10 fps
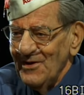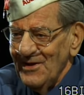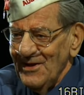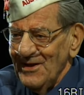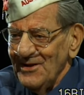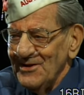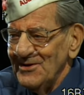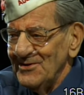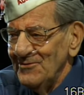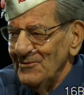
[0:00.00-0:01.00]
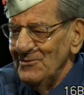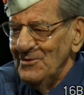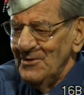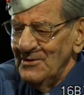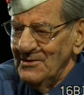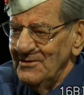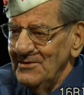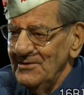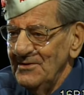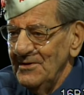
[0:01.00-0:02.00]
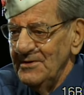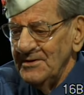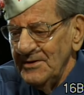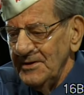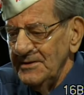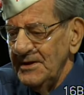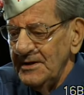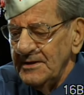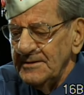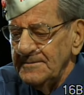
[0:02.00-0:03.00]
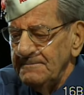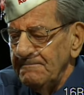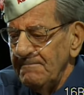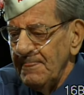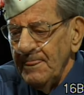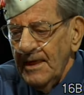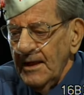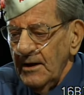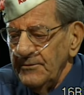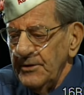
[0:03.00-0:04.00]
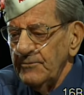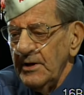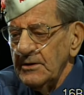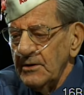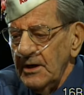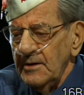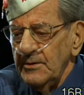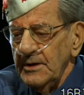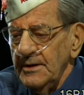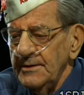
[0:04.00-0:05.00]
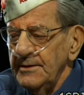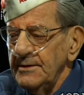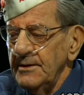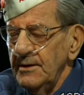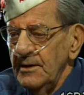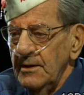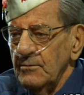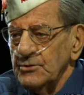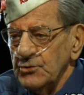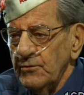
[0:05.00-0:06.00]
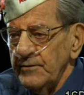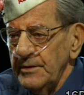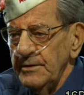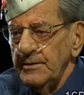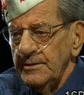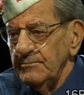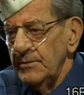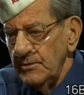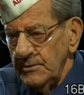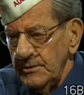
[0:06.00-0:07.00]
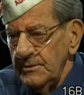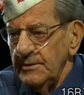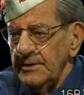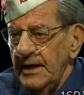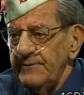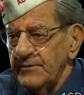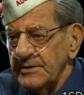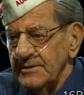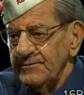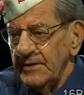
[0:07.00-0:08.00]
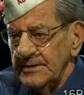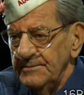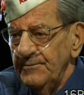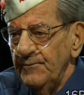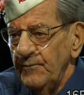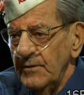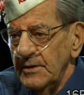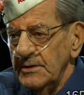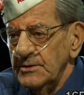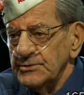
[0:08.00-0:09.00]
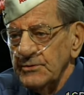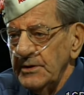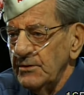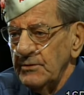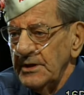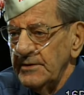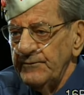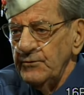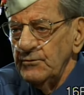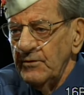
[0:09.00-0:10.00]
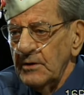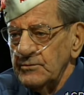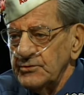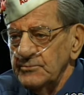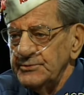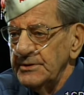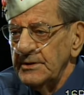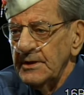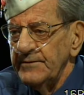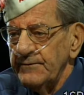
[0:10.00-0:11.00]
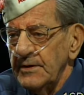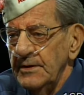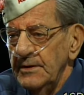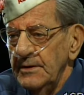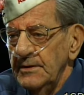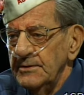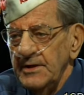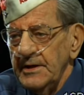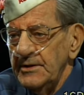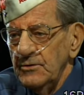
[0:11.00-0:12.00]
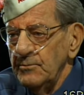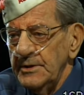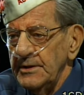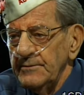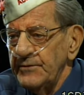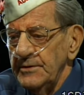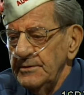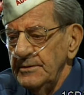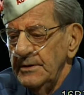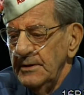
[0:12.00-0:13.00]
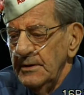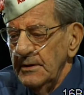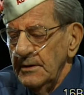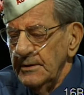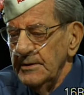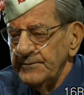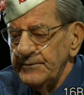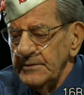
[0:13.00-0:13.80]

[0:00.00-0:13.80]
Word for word: Uh, uh, they, um, their regular army was over in, in Africa fighting, so they only had a few ground troops there left. They had nobody. If the, if the